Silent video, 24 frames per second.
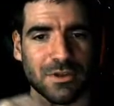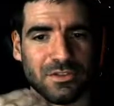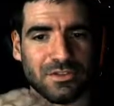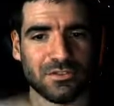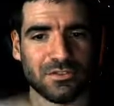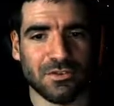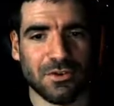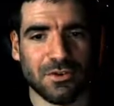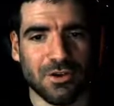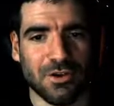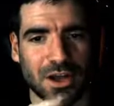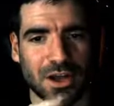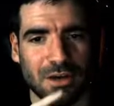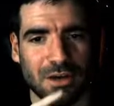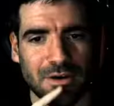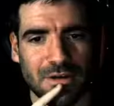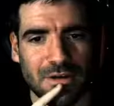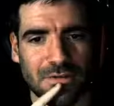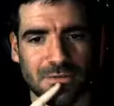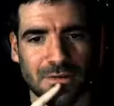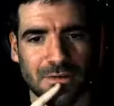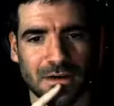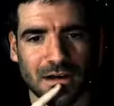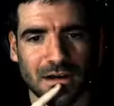of stalk
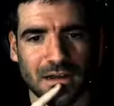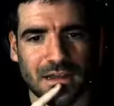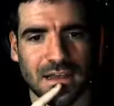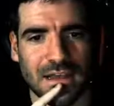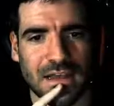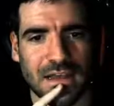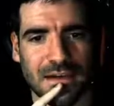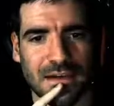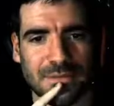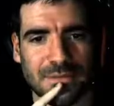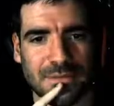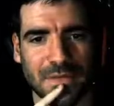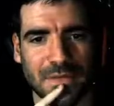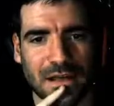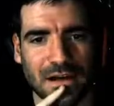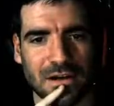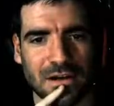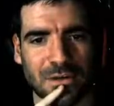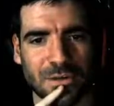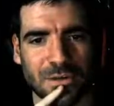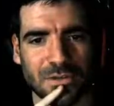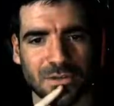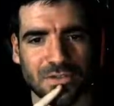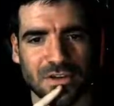going while I can, and
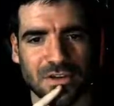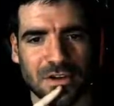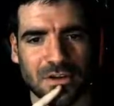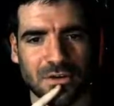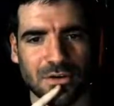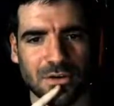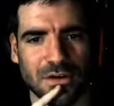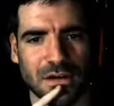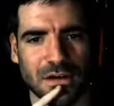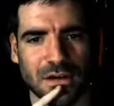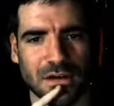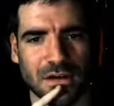also